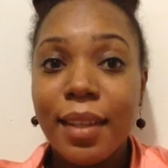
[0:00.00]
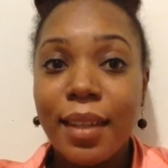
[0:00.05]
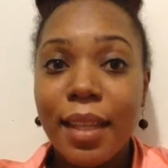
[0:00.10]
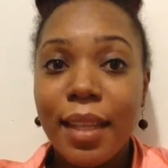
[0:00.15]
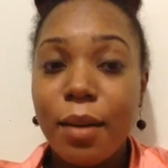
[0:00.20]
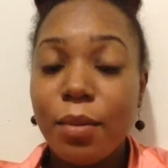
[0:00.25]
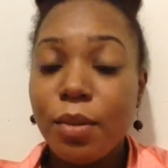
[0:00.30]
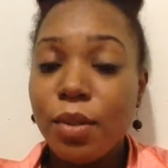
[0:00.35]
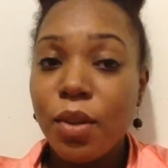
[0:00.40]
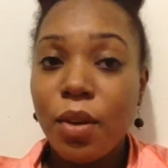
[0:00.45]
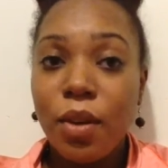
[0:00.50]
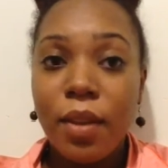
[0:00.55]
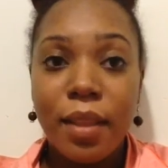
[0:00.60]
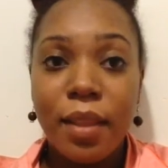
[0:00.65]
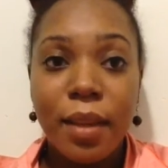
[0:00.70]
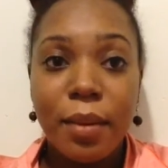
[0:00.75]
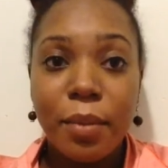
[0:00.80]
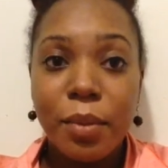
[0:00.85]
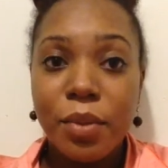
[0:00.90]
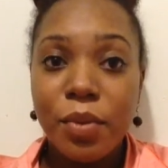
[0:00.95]
That was all
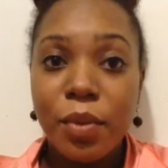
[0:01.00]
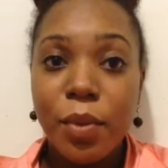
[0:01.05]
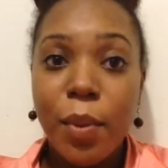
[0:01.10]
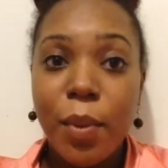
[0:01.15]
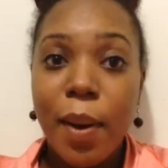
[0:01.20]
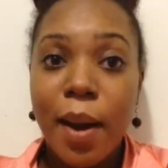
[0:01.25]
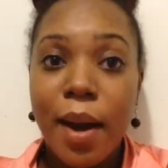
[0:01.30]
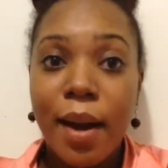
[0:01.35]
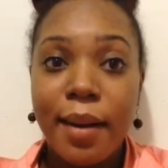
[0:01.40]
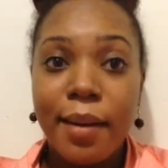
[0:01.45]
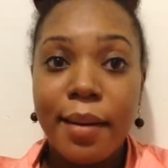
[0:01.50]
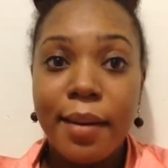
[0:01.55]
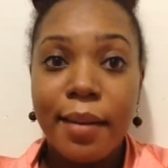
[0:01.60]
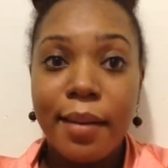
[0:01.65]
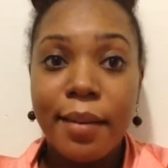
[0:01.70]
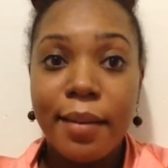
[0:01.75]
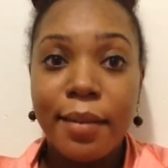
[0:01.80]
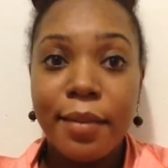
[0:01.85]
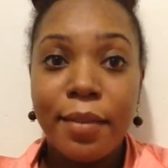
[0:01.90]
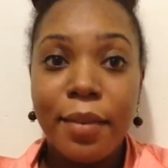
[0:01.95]
that was required
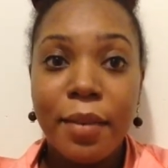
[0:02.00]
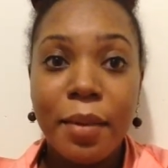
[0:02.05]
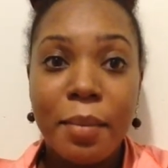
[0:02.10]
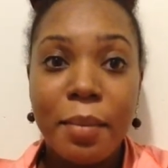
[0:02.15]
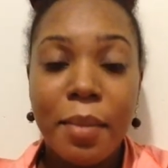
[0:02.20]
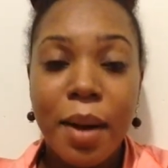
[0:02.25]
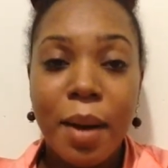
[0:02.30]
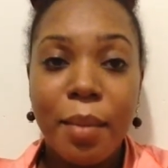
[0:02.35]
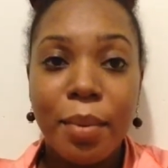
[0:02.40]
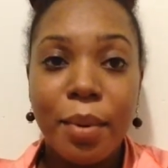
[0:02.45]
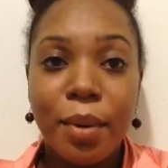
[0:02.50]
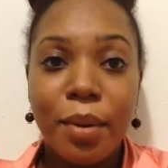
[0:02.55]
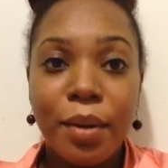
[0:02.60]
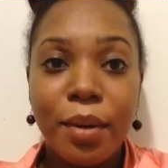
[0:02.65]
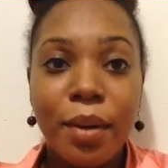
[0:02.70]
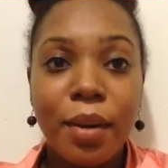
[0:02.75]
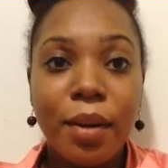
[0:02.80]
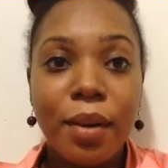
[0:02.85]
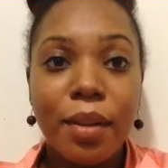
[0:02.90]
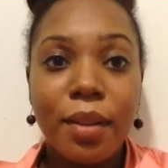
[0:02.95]
of my
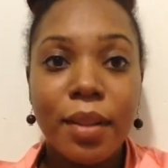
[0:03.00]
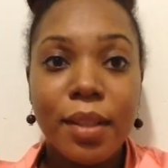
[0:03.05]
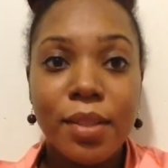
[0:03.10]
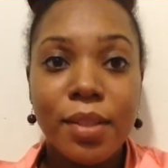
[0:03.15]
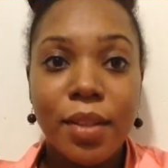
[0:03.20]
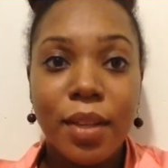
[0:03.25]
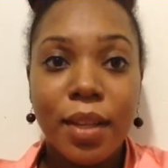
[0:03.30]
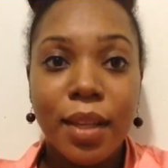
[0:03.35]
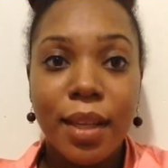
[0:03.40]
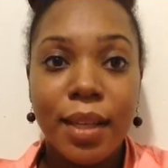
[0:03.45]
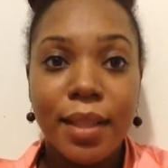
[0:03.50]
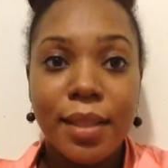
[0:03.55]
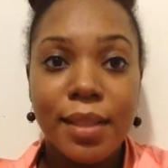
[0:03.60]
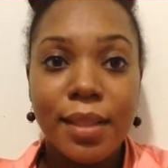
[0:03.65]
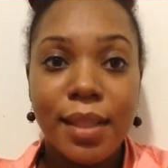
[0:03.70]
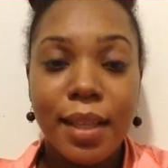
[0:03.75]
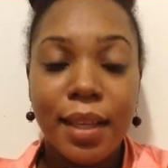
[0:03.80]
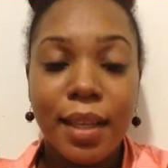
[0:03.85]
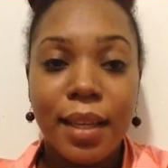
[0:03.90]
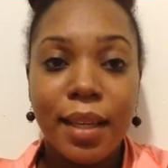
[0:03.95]
protocol. That's all I had to
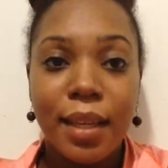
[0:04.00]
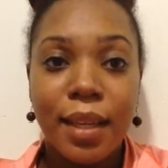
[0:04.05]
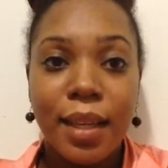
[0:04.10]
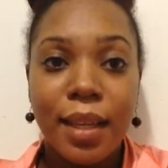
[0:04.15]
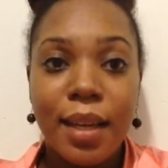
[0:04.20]
take.